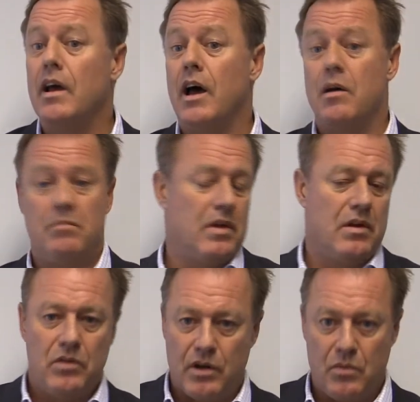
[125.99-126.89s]

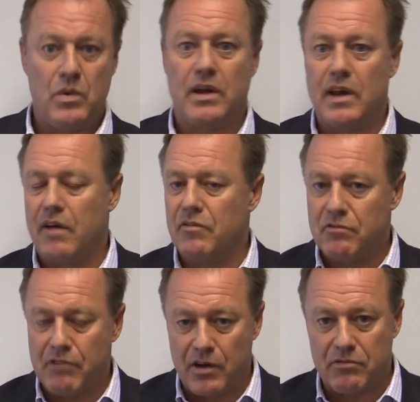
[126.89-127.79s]
We can have
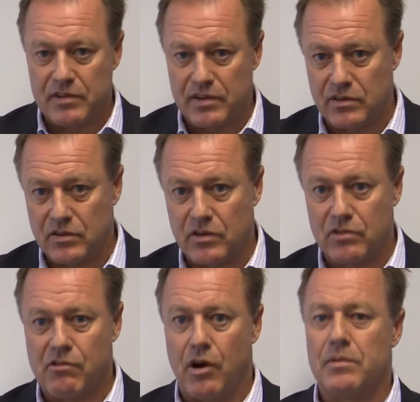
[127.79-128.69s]
drought-resistant
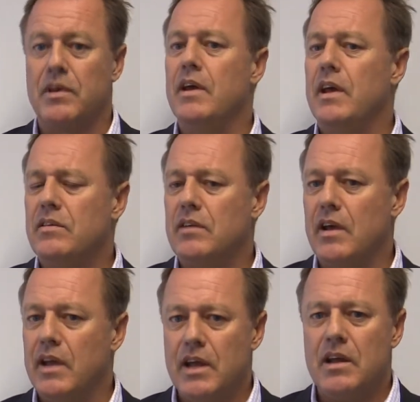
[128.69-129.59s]
crops. Is
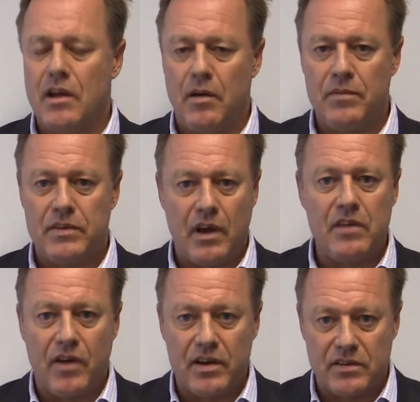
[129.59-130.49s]
there income
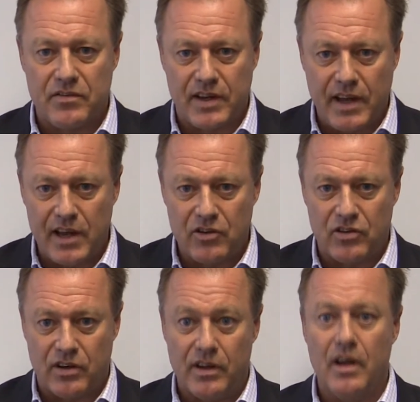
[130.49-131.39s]

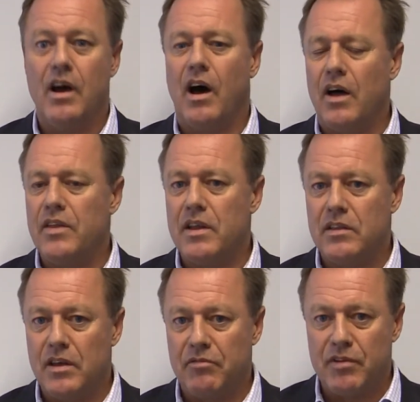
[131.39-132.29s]
diversification? Are there
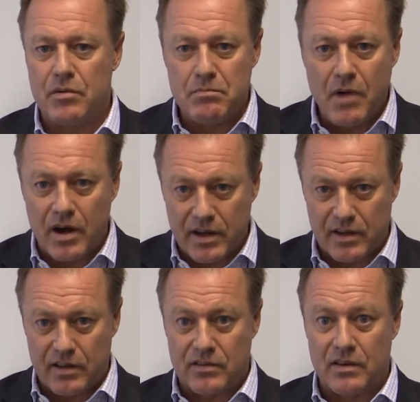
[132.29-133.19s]
different
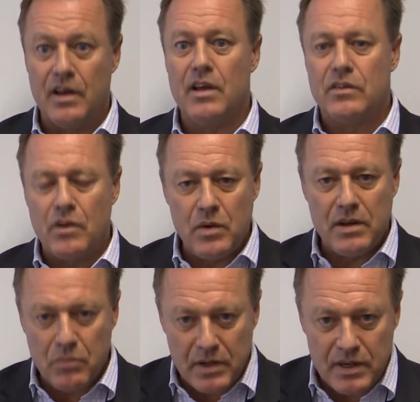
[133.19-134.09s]
markets? So we
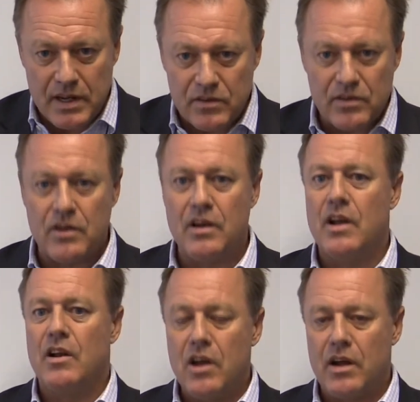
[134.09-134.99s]
need to
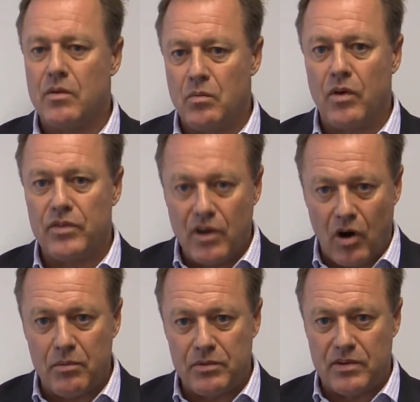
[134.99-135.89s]
look at what the
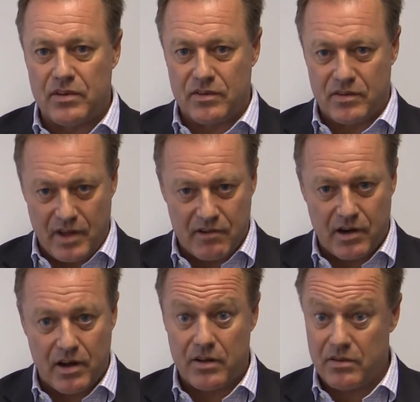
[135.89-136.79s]
options there
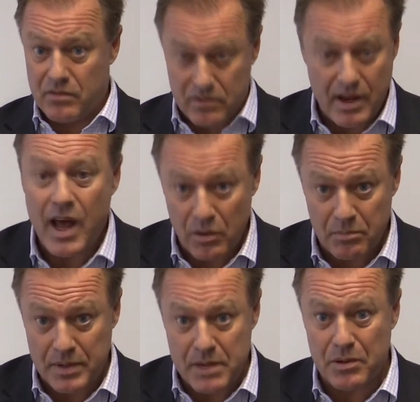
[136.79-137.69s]
are to
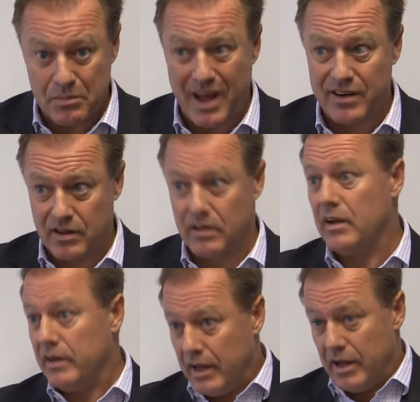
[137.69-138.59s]
help people better
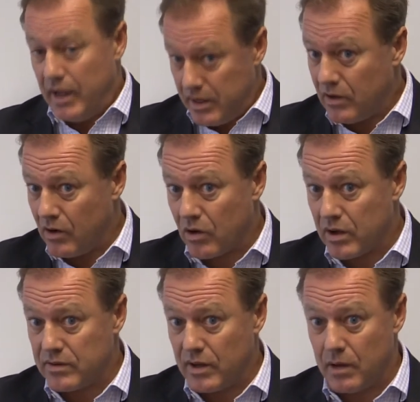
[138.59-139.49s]
in the
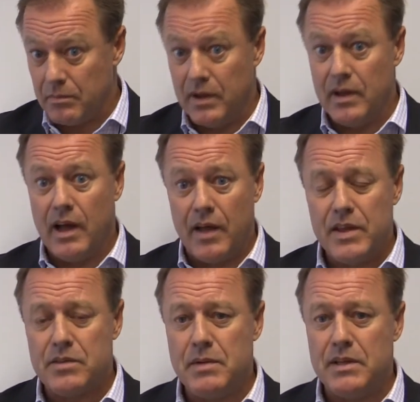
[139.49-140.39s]
longer term. And
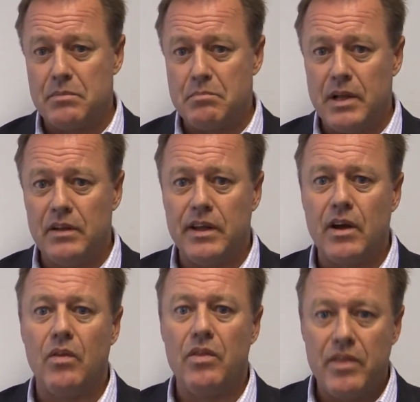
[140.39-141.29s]
this means building
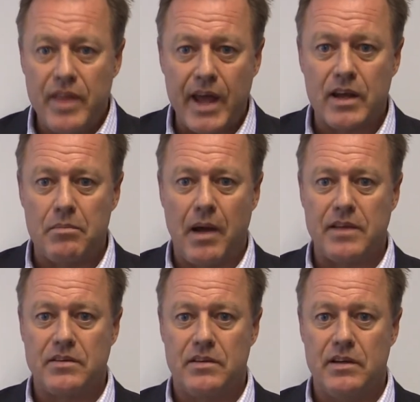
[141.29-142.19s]
on their
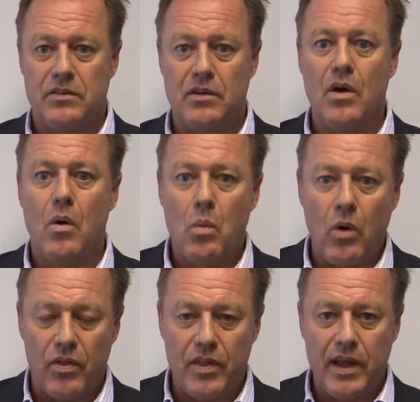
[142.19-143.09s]
capacities,
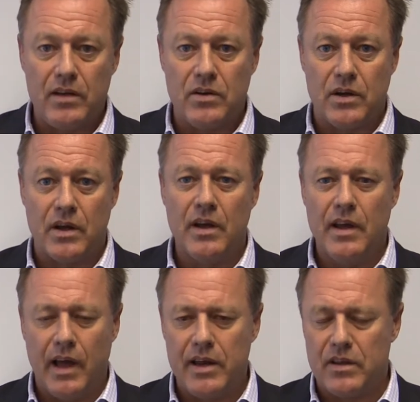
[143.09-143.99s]
what they do.
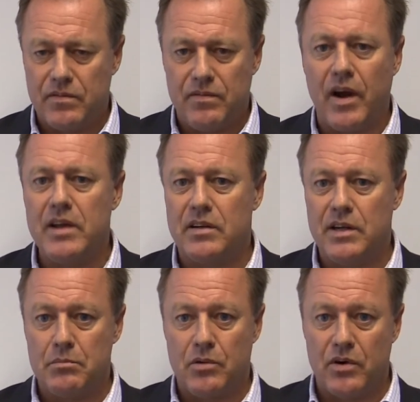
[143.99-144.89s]
And it's vitally
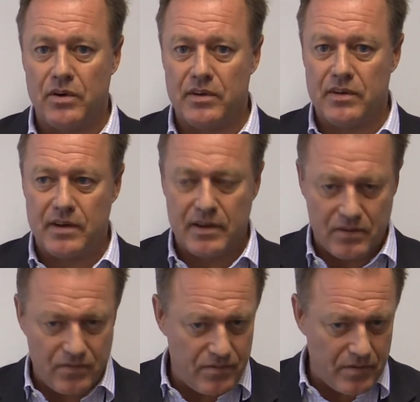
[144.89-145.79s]
important, and
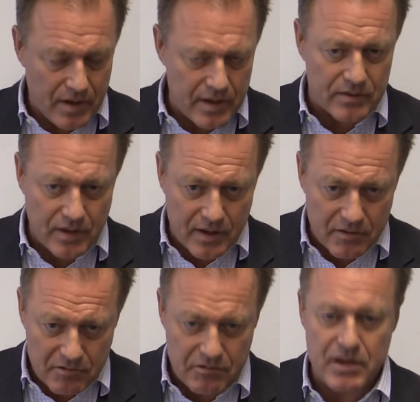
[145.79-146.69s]
it's a
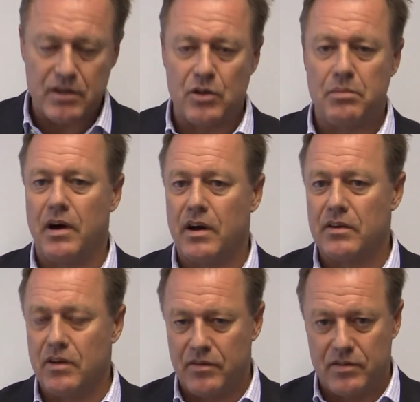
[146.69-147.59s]
critical
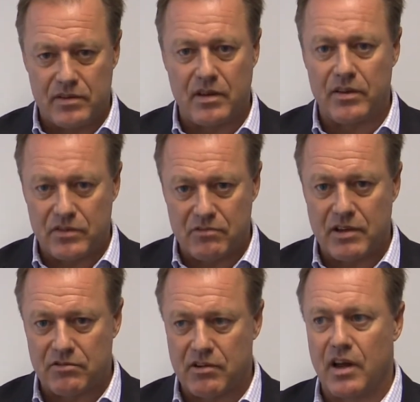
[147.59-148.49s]
part of disaster
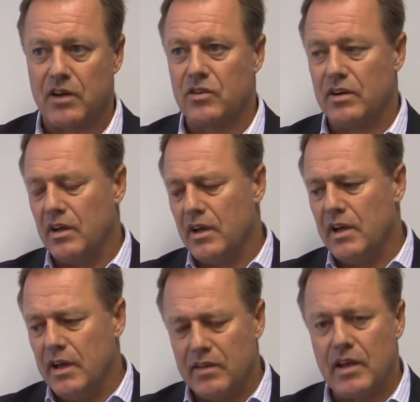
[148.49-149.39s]
risk reduction,
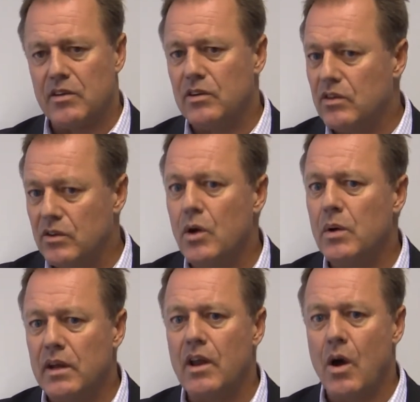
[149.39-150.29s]
is actually
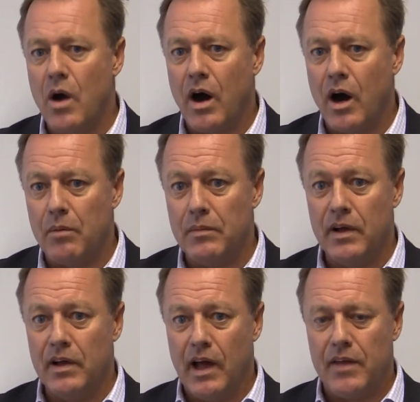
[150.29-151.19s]
doing no harm.
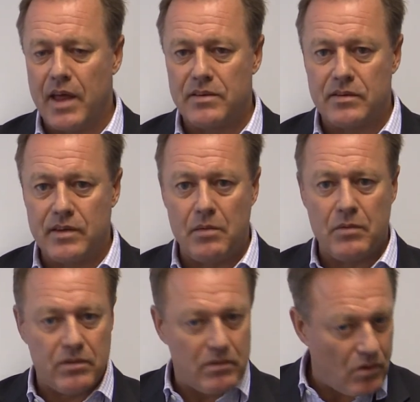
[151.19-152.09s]
And that's the same
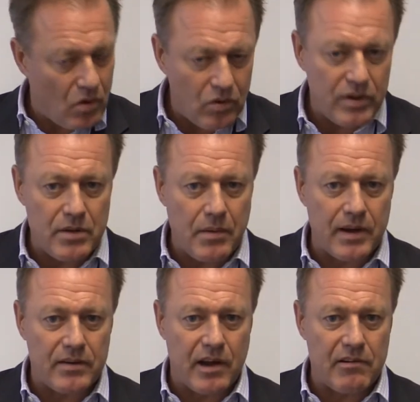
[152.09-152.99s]
with all
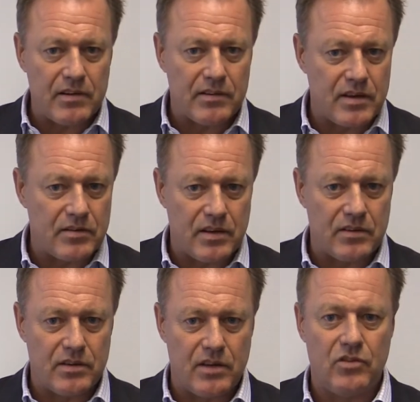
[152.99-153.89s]
humanitarian
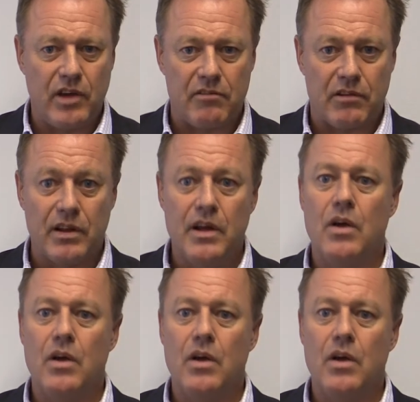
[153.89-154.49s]
assistance in general.